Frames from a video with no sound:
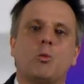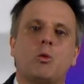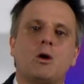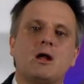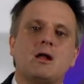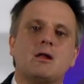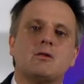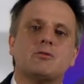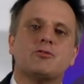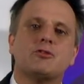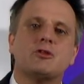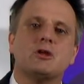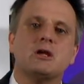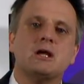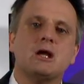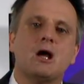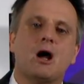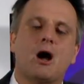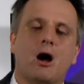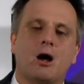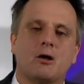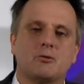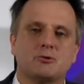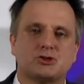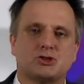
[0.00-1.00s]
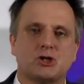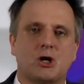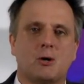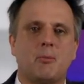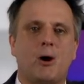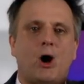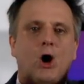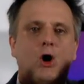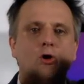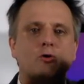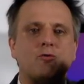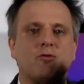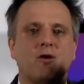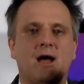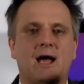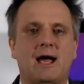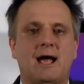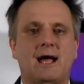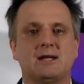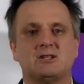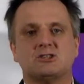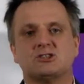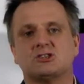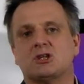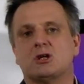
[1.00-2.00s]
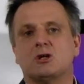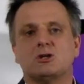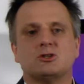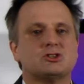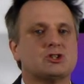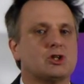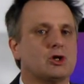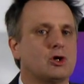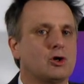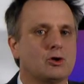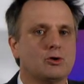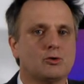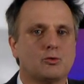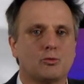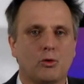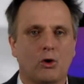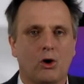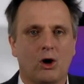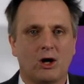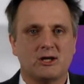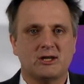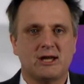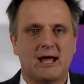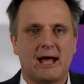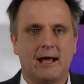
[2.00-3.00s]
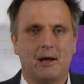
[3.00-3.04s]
with the drum overheads turned right